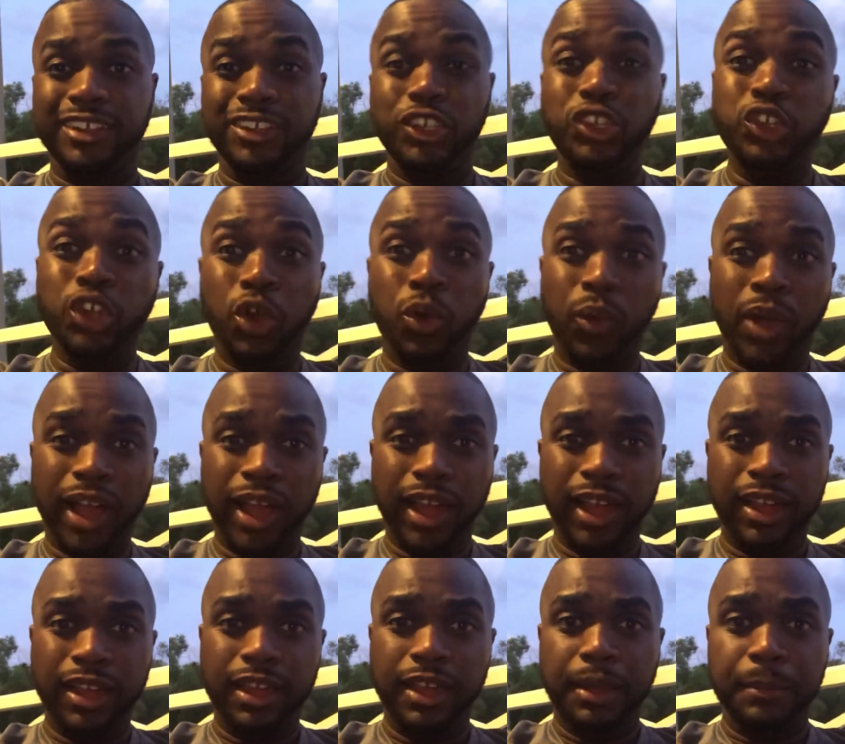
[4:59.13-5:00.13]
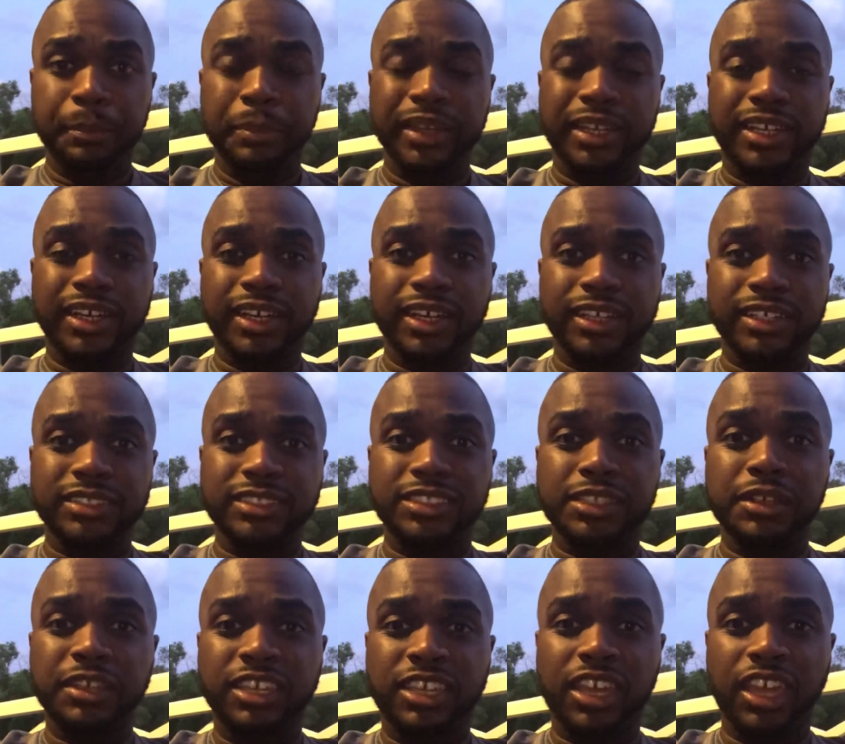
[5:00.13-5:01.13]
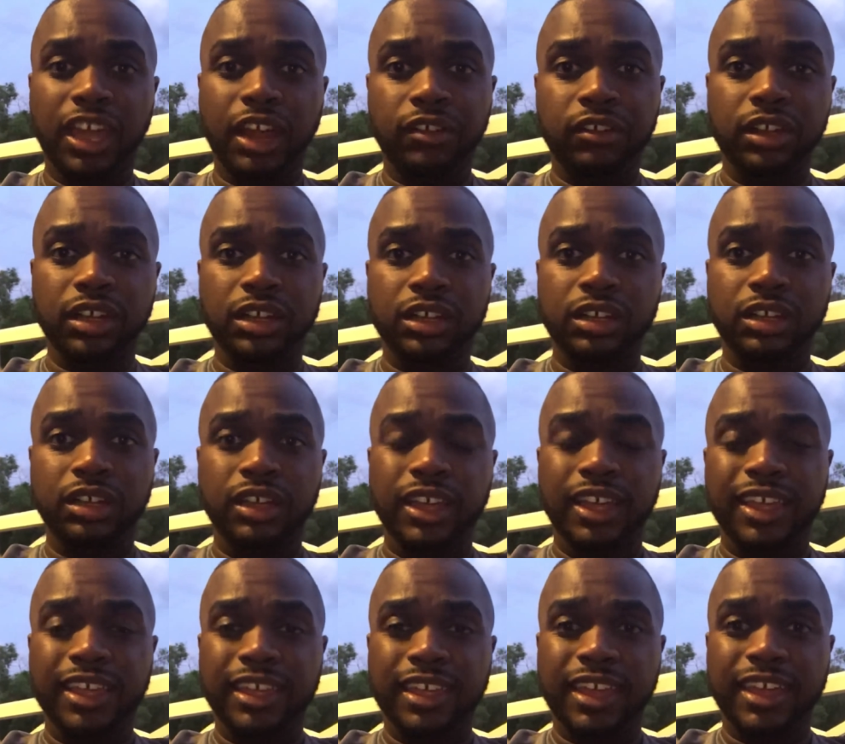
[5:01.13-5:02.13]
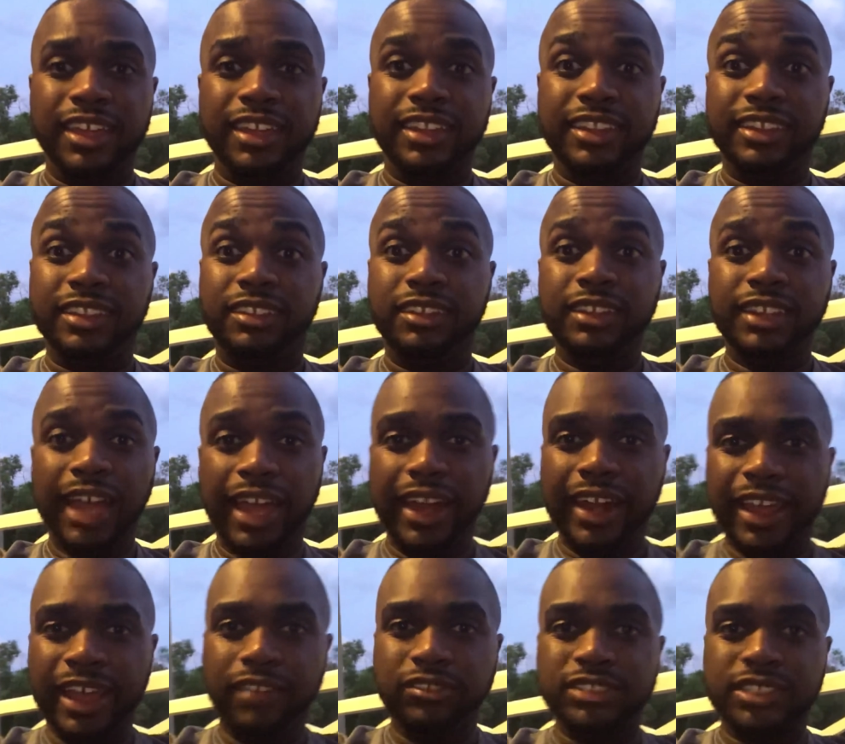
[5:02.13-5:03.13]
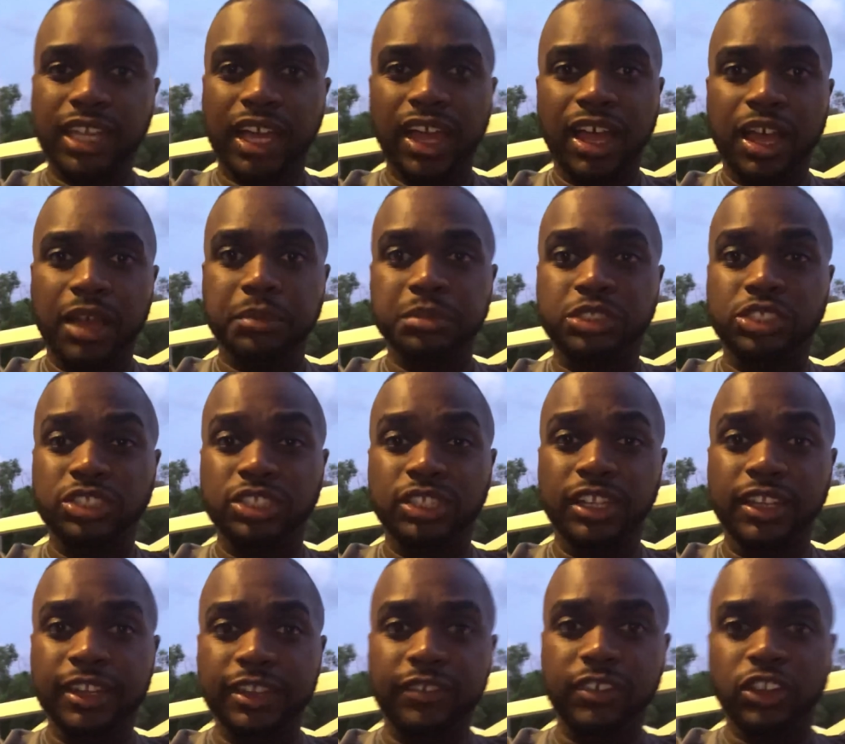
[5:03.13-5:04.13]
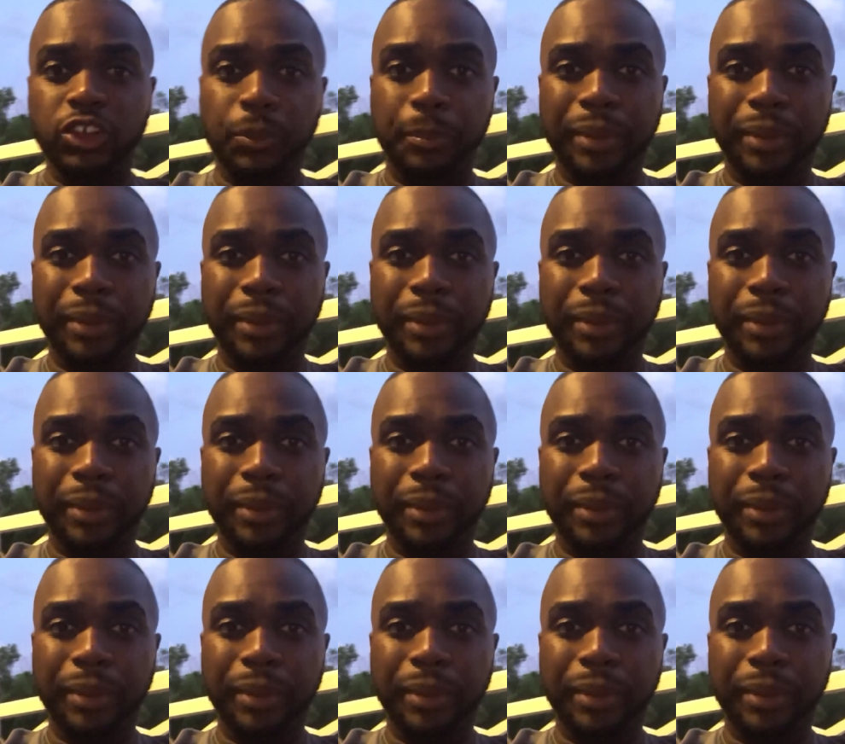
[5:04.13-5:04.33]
You know why? Because the carrier did not have time to deliver your